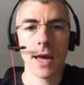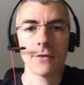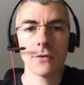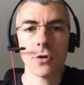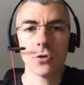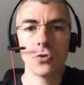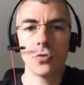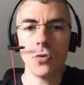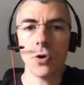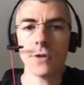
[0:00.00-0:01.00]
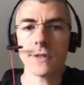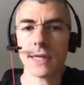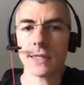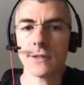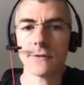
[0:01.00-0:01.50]
After two
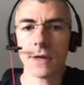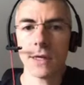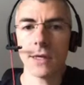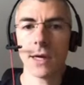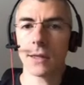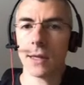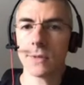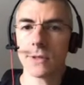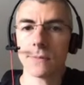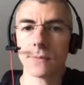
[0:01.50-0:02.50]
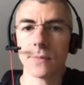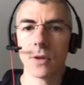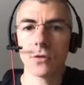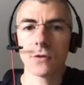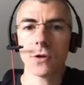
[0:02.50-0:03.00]
unsatisfying attempts,
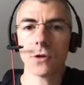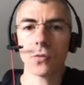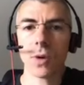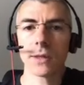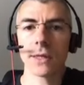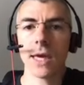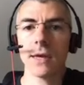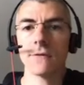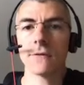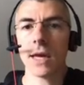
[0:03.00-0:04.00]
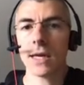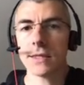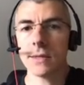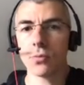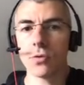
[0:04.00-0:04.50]
the third one gave
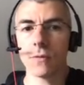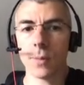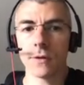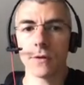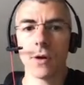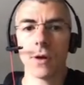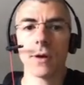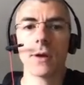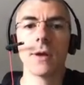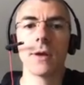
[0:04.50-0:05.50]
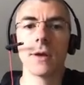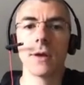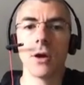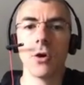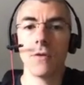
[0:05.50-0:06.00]
nice improvement,
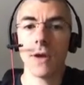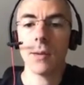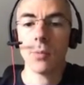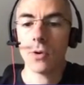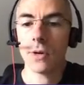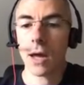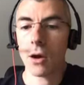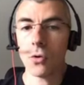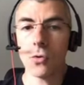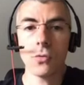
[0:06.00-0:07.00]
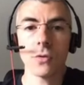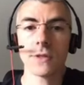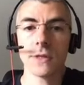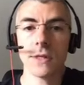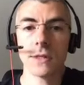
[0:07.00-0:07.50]
available now
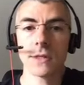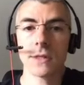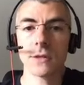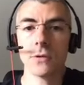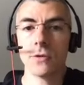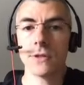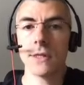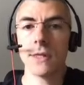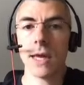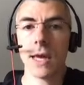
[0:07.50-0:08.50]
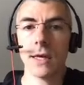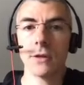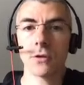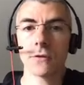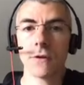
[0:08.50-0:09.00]
since Lucene
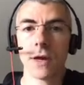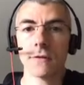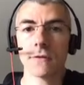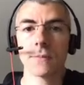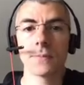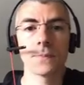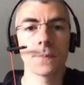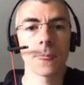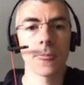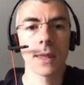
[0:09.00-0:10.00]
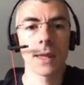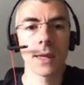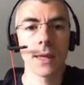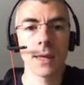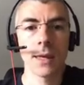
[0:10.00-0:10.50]
eight point five.
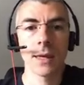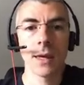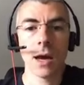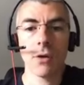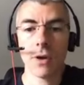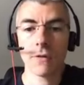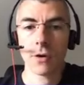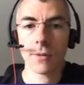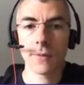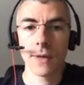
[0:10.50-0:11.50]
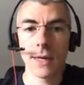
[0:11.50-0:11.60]
However,